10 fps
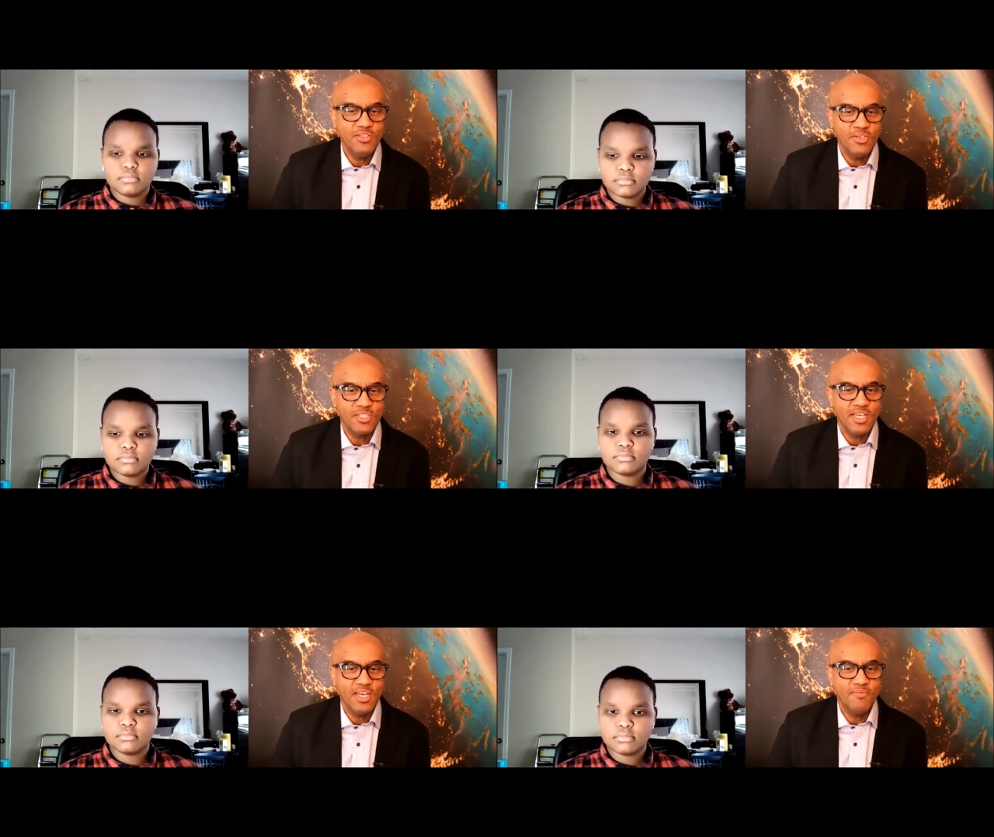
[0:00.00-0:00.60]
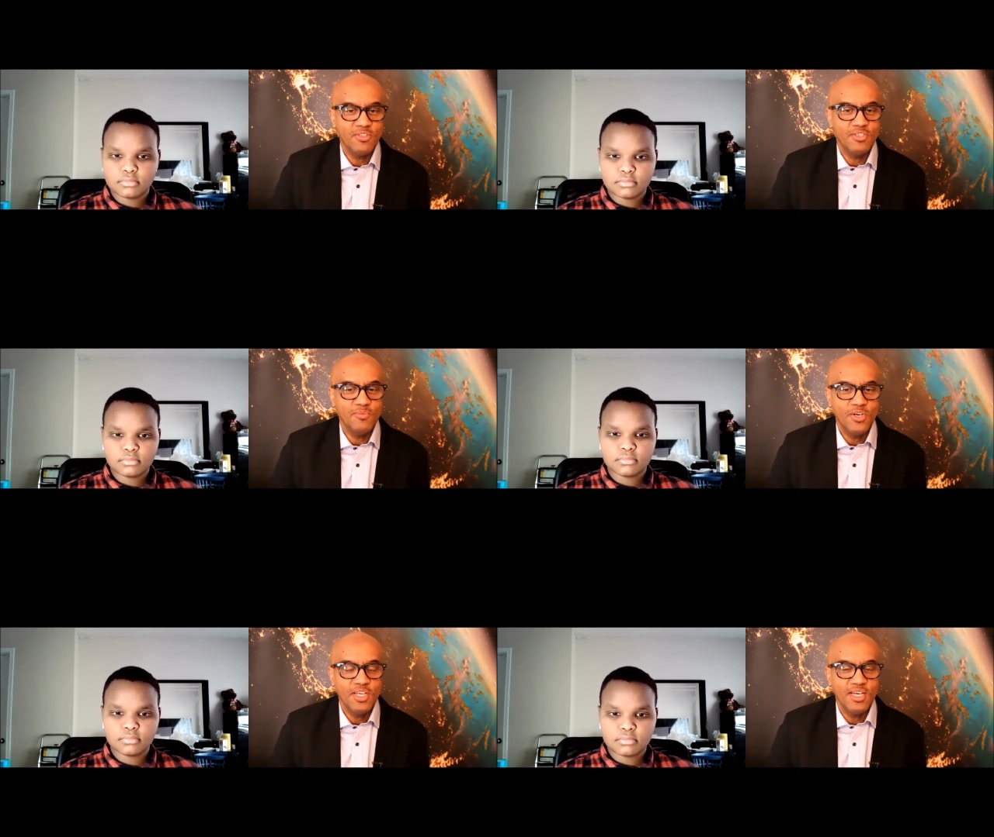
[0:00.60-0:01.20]
Speaker 1: you, your time for
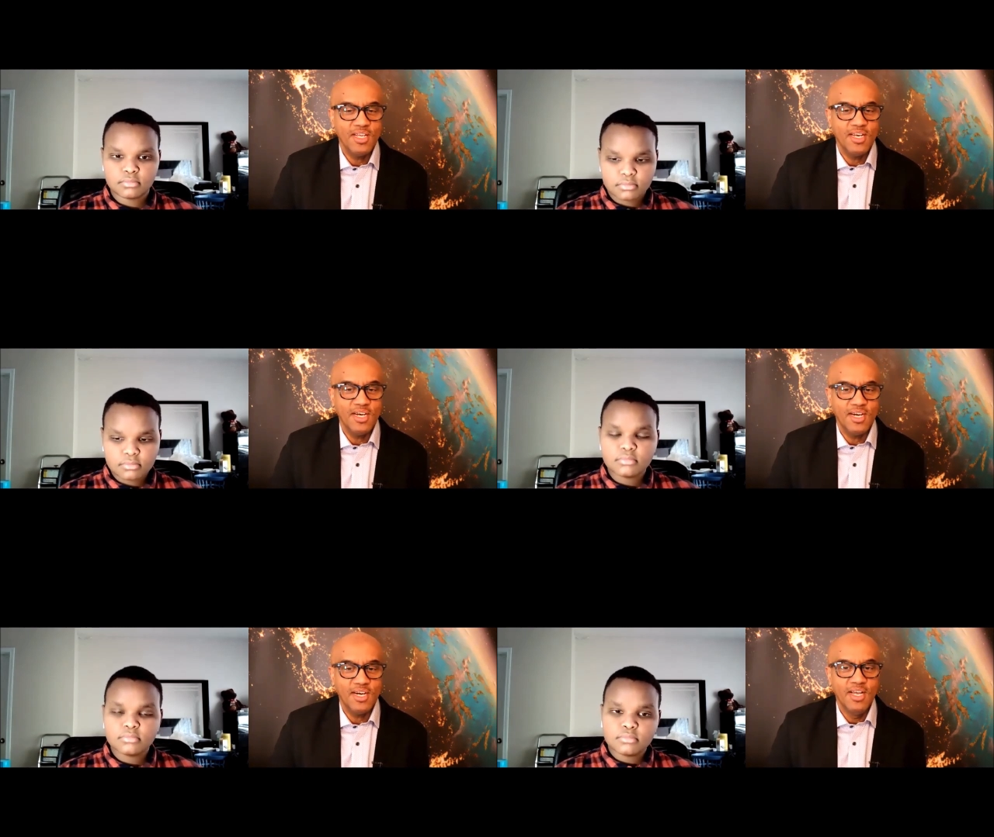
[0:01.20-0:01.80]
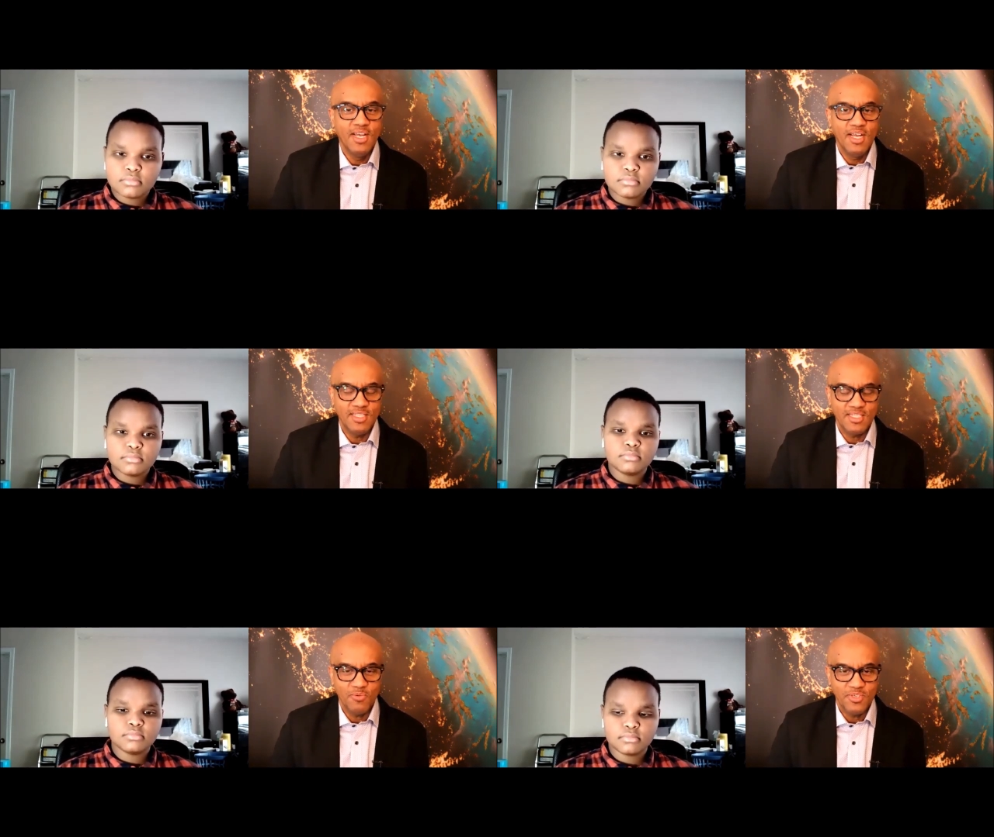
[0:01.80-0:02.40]
this morning. And uh,
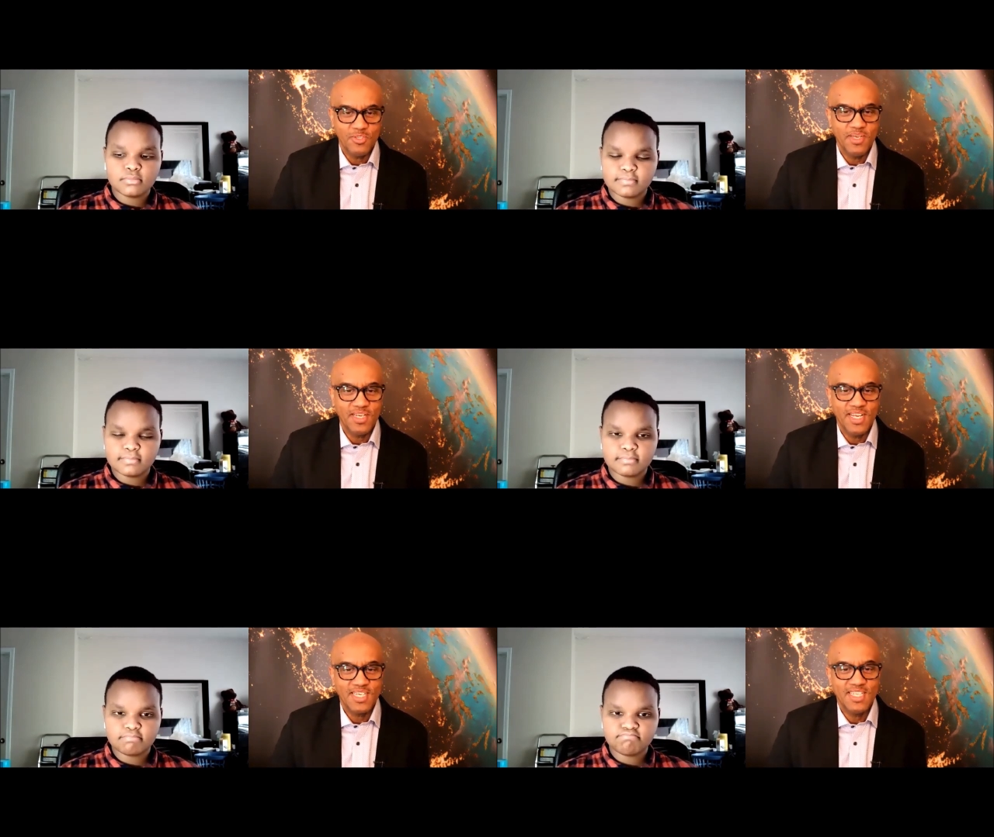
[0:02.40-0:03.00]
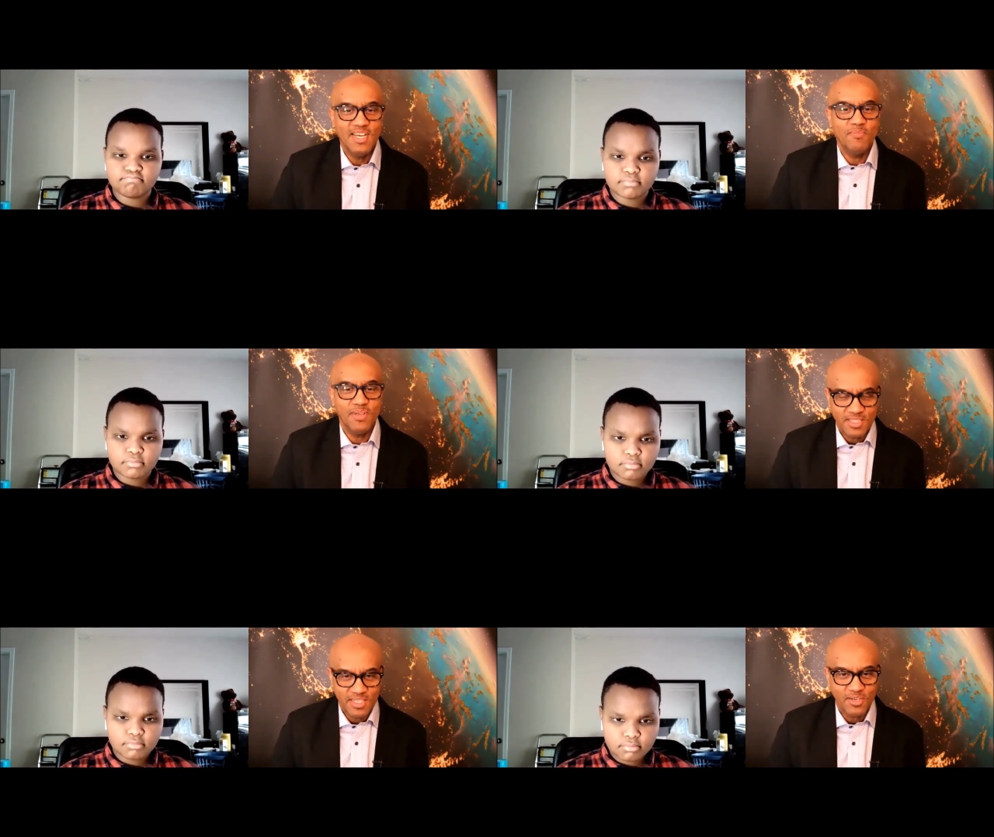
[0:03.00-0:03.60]
until we speak next
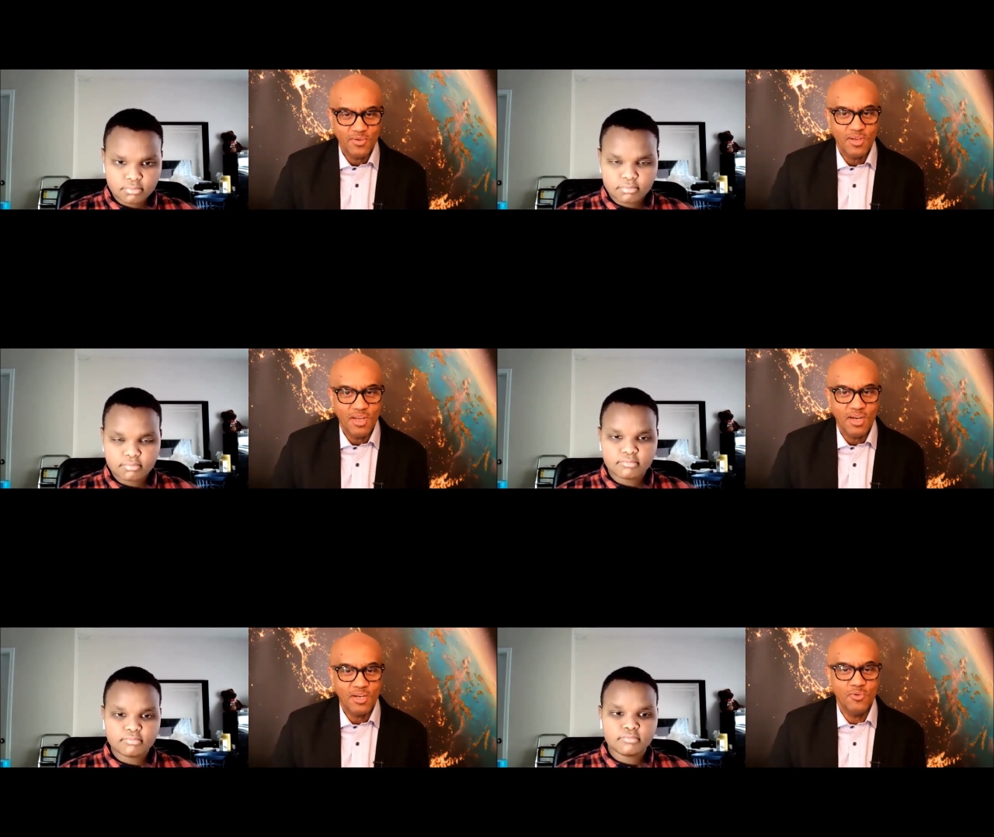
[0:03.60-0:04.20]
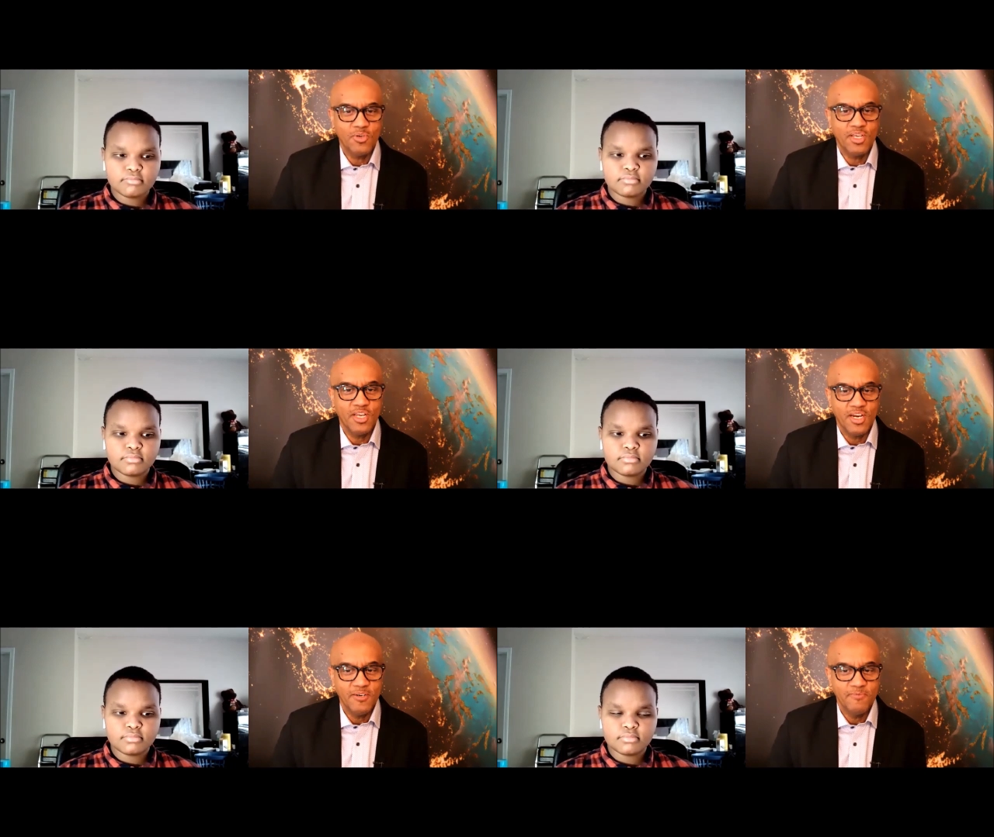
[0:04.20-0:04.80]
time, uh, take uh, good
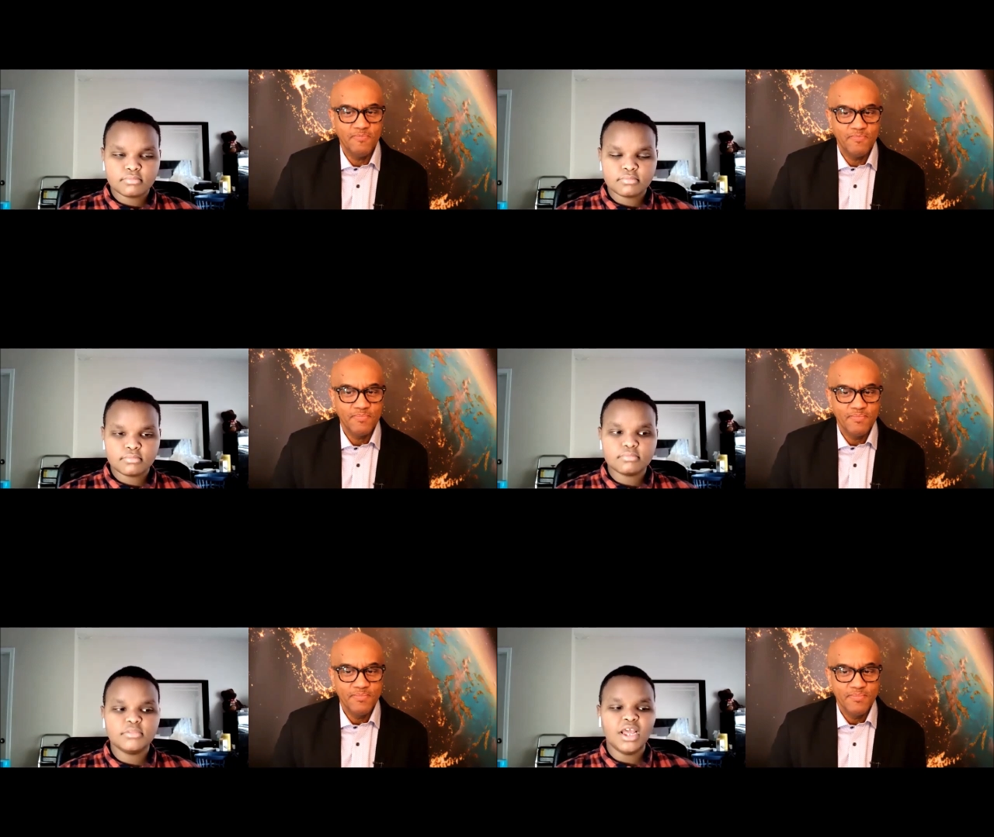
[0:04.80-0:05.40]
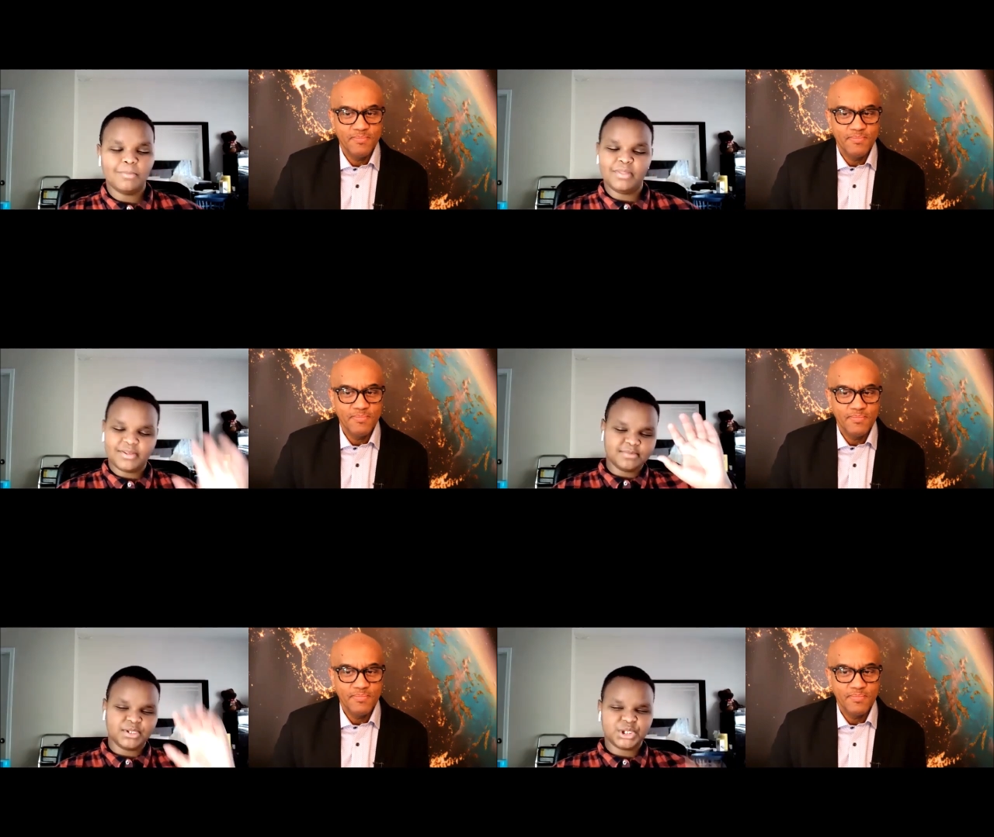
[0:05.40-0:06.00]
care.
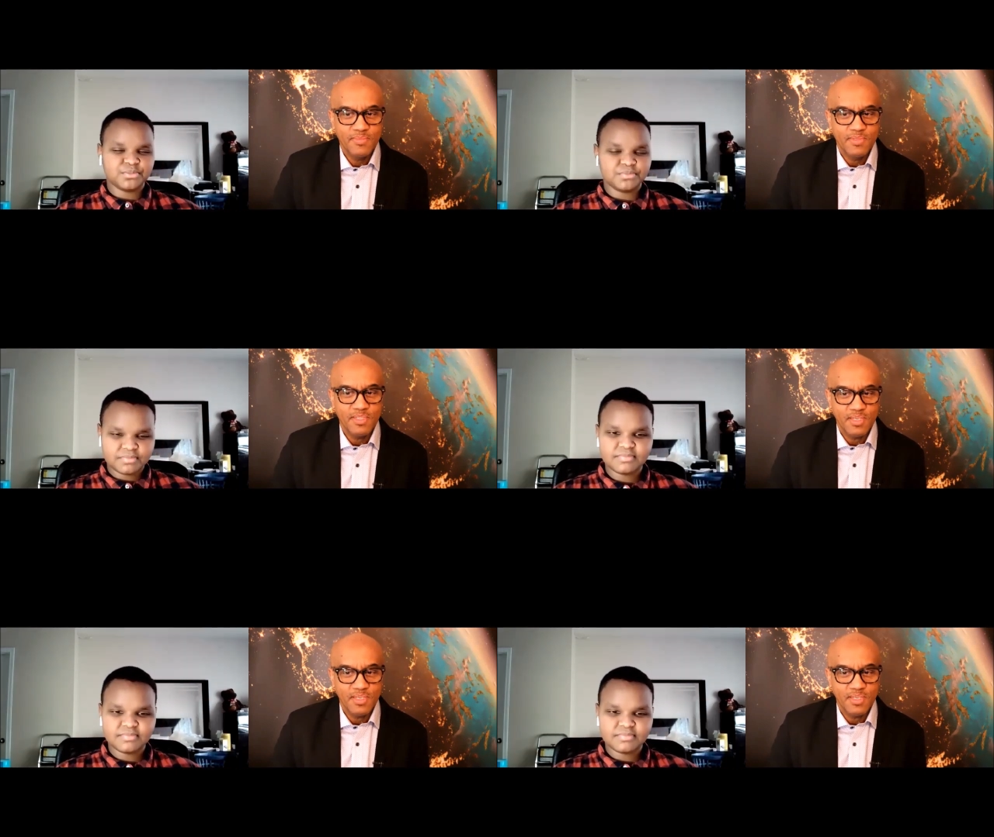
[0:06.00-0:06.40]
Speaker 2: Yeah, thank you much.